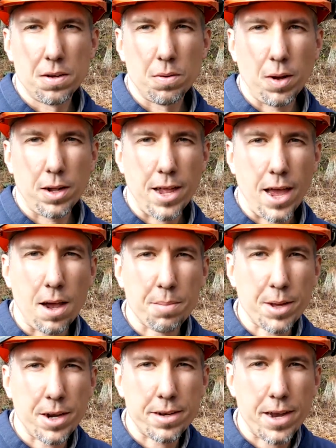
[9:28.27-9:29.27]
Well, now I'm
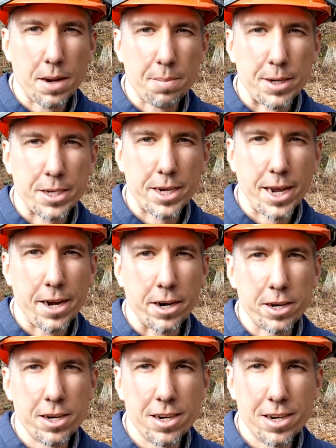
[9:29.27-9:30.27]
going to take my
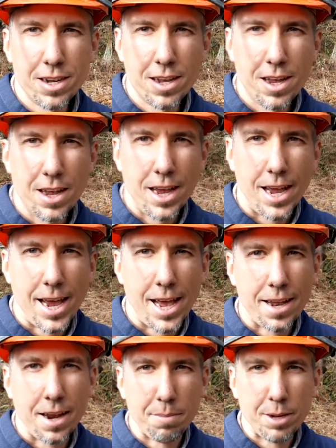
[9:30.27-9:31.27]
skidder,
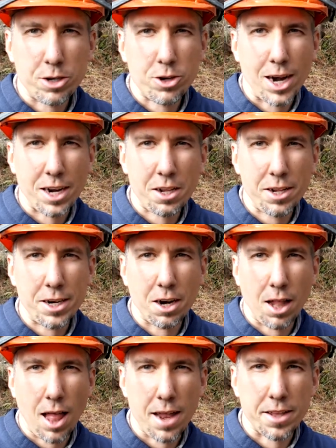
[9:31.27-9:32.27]
and I'm going to try and clear
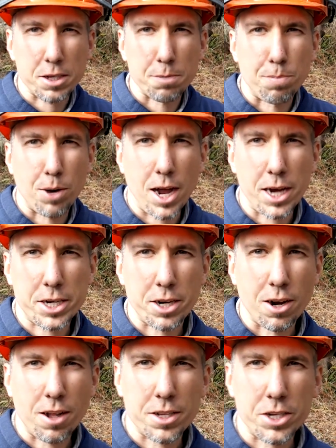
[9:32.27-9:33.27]
all out of this brush and
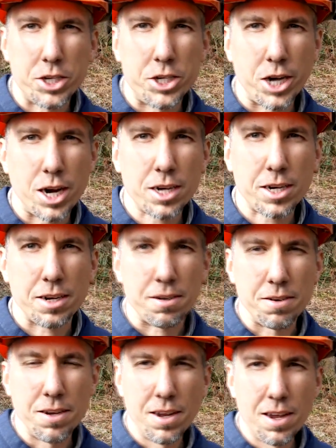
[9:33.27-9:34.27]
all this junk and
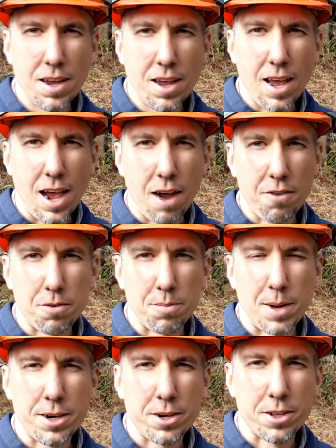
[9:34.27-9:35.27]
out from
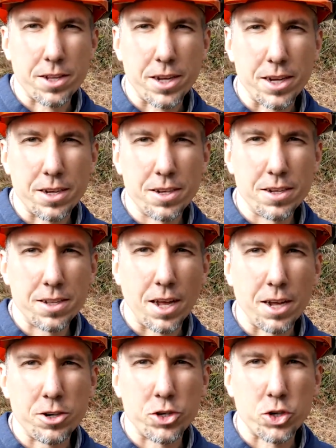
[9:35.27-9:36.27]
under the, the
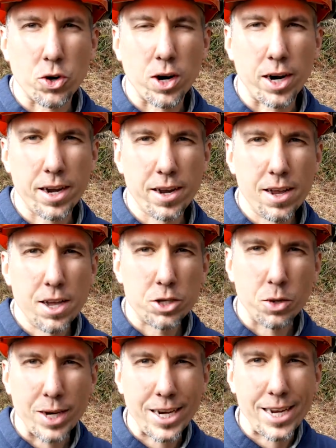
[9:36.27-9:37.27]
understory,
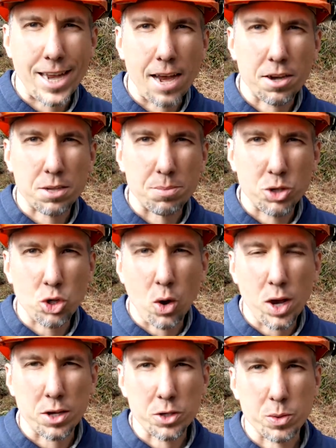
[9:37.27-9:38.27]
so we can get down to some
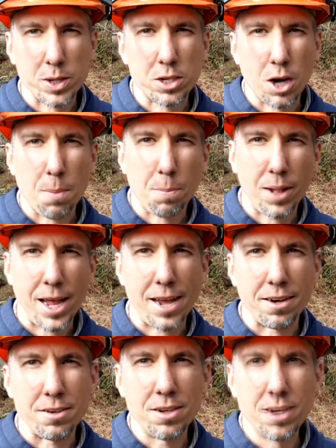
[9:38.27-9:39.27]
soil so we can start planting.